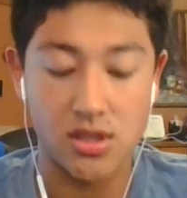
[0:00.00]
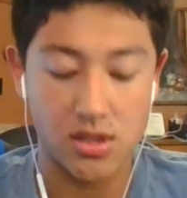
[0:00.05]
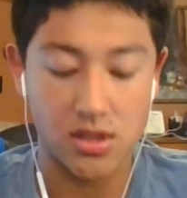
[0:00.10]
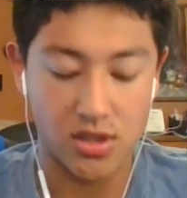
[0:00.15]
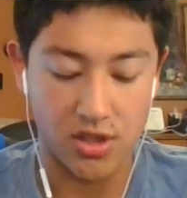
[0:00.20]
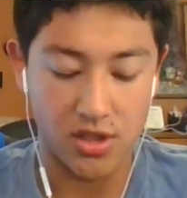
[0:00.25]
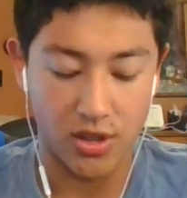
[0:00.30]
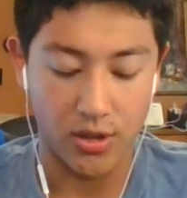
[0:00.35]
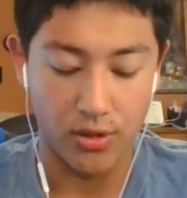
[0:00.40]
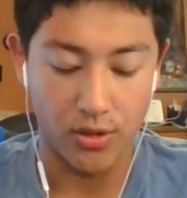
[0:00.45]

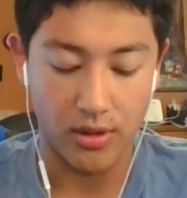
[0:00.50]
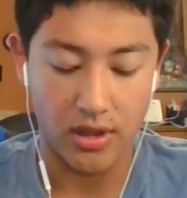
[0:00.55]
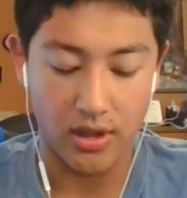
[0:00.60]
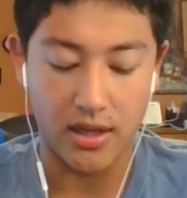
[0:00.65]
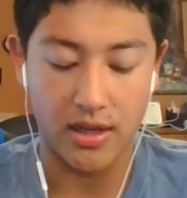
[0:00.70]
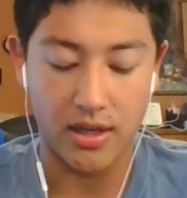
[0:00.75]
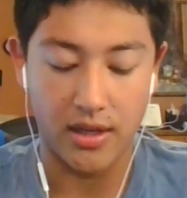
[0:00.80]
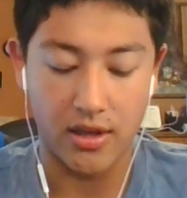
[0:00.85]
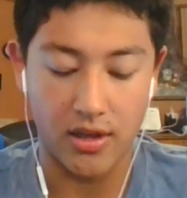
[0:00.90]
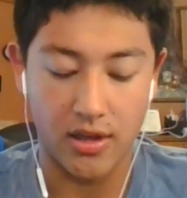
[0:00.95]
So
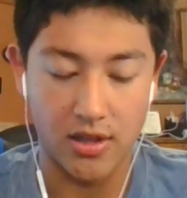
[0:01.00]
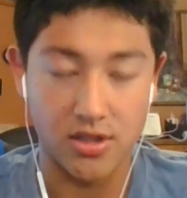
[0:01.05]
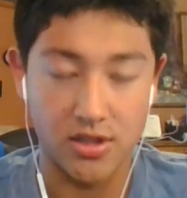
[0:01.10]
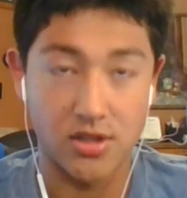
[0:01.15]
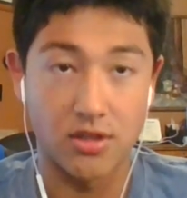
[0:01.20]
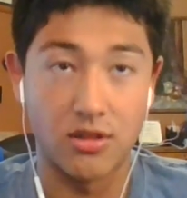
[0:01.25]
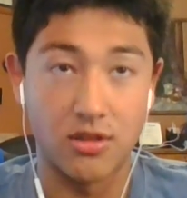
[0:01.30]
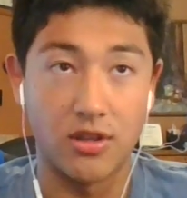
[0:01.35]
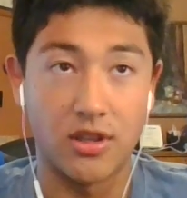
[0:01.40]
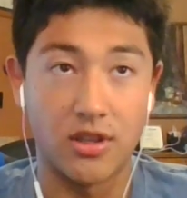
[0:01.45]
I
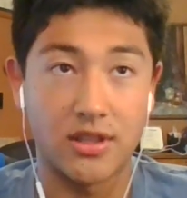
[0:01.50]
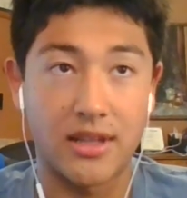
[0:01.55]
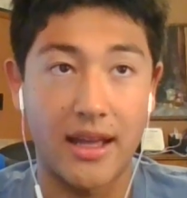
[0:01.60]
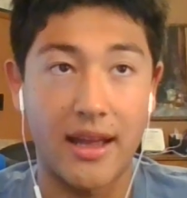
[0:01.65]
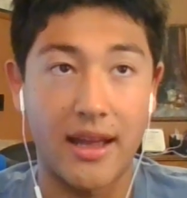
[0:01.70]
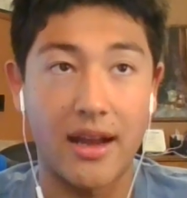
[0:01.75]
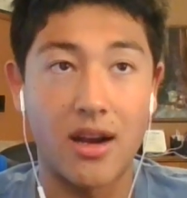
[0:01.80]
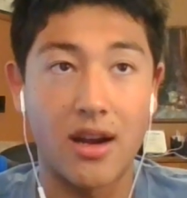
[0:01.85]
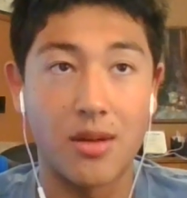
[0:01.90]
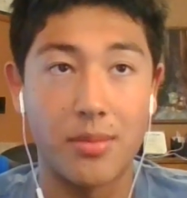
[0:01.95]
also looked
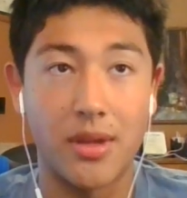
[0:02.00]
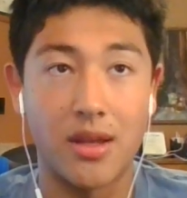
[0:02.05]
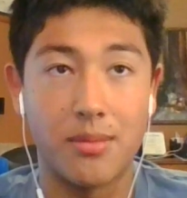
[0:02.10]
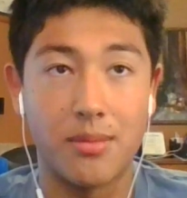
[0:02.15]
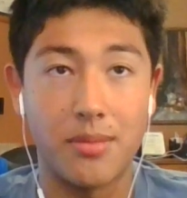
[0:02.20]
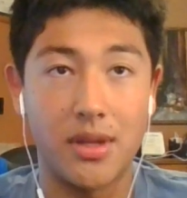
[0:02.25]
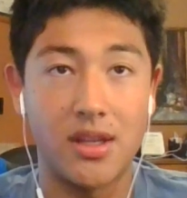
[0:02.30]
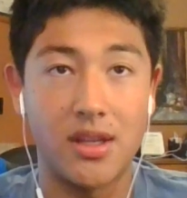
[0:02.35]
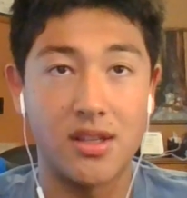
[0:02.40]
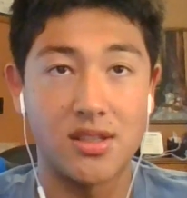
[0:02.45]
at
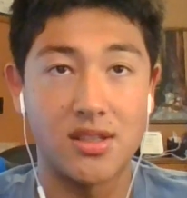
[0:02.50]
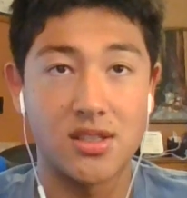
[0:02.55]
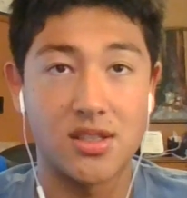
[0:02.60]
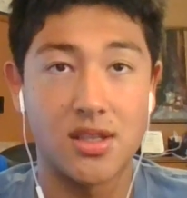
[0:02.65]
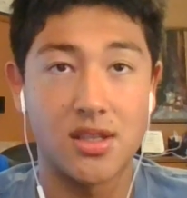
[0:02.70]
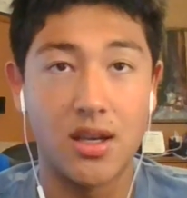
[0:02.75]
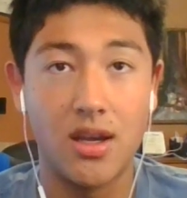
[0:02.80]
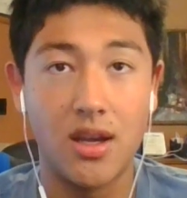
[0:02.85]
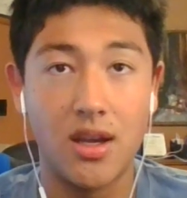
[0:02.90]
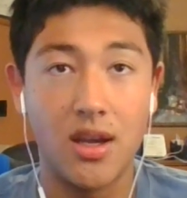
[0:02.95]

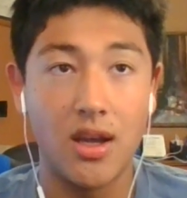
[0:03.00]
Airbnbs.